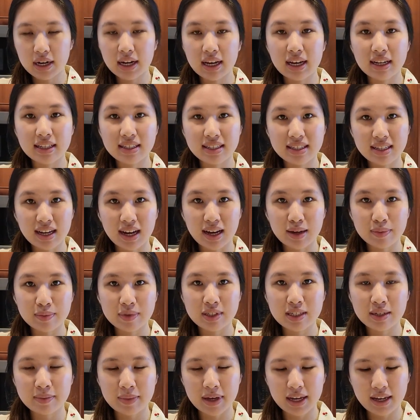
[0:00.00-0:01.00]
It's time
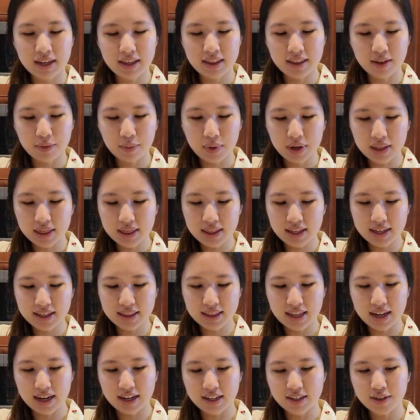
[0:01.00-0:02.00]
to make the one thing
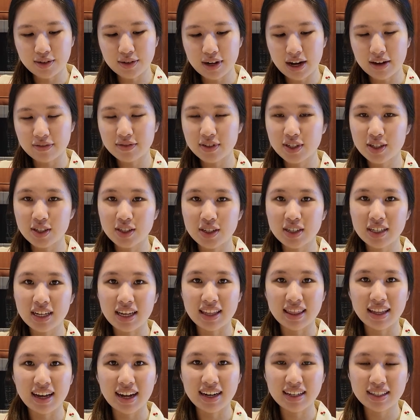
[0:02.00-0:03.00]
that I don't have to cook,
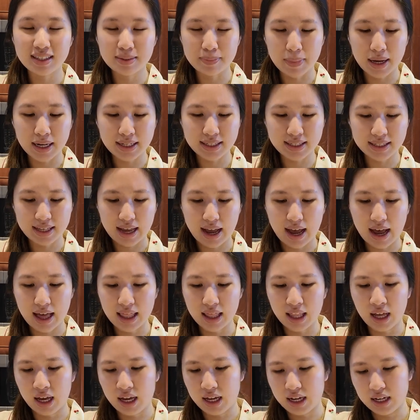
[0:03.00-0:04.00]
and that is my
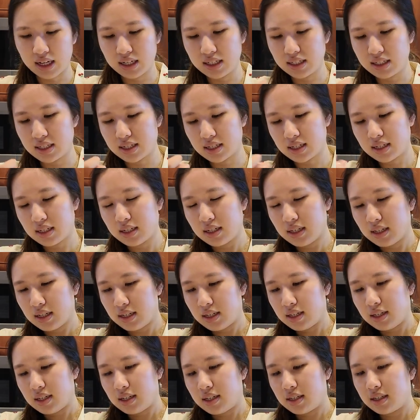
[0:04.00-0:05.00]
salad.
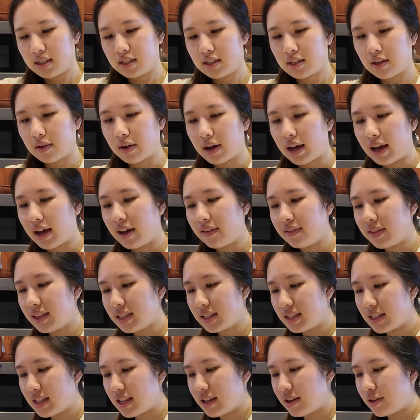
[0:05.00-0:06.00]
So I have
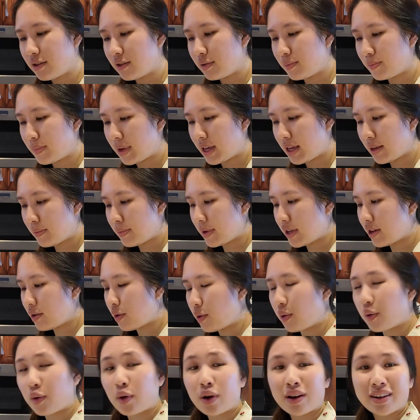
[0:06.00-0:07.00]
this little baby
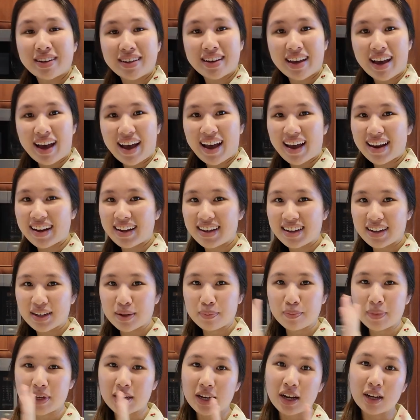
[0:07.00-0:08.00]
organic
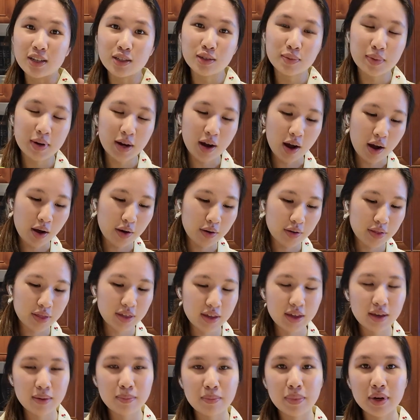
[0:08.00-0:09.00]
because we're
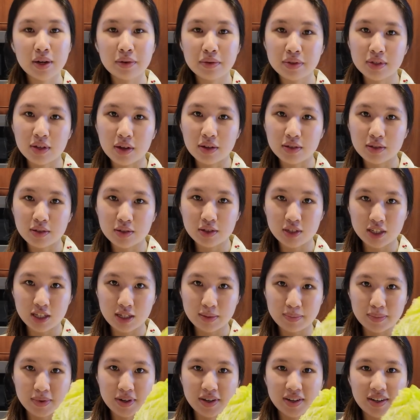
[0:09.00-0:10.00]
healthy, but it was also
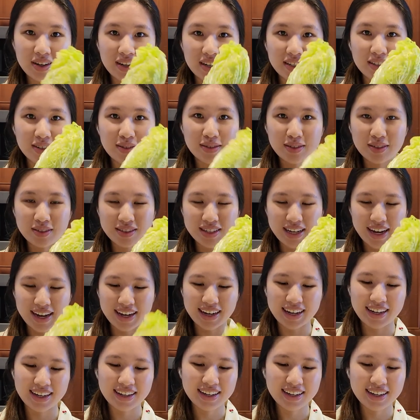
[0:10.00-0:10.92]
cheaper because it was so tiny.